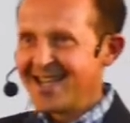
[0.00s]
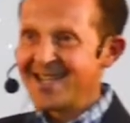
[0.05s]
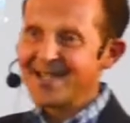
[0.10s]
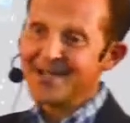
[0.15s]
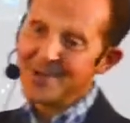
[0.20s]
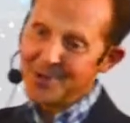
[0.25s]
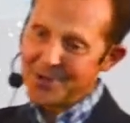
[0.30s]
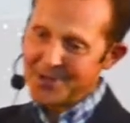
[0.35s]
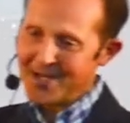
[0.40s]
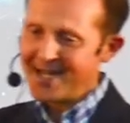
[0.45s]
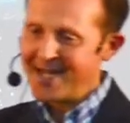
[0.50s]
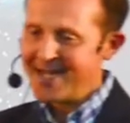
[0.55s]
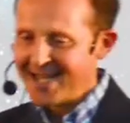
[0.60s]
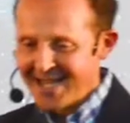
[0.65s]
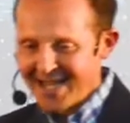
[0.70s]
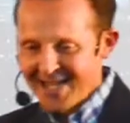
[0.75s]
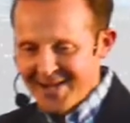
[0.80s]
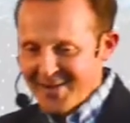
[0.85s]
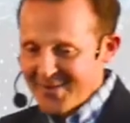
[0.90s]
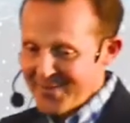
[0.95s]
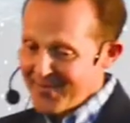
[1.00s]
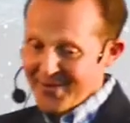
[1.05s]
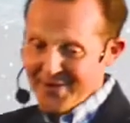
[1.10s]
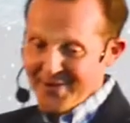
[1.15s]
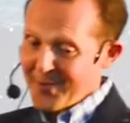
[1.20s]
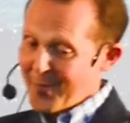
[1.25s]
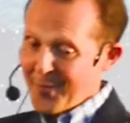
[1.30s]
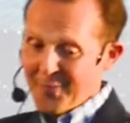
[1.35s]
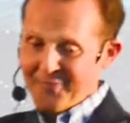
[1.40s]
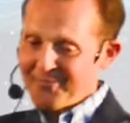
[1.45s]
It's good,
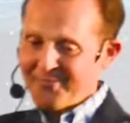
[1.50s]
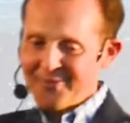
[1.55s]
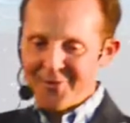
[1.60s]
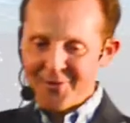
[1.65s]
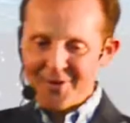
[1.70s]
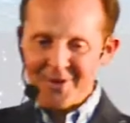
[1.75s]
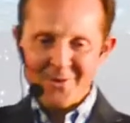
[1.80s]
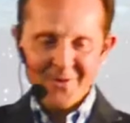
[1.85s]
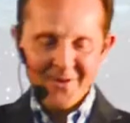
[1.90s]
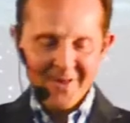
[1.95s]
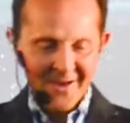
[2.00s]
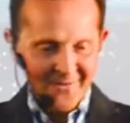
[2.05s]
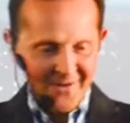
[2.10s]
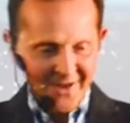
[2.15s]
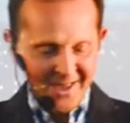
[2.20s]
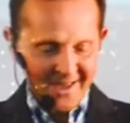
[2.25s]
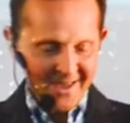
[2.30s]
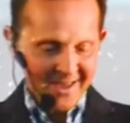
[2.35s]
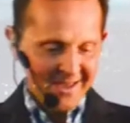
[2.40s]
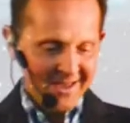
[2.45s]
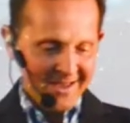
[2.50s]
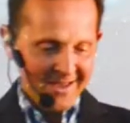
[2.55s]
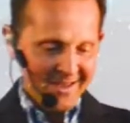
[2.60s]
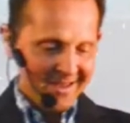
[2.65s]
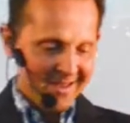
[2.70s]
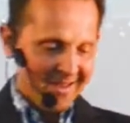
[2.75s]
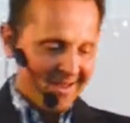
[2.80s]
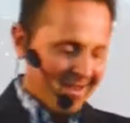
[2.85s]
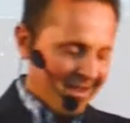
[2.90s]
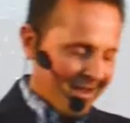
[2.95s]
but we don't have any...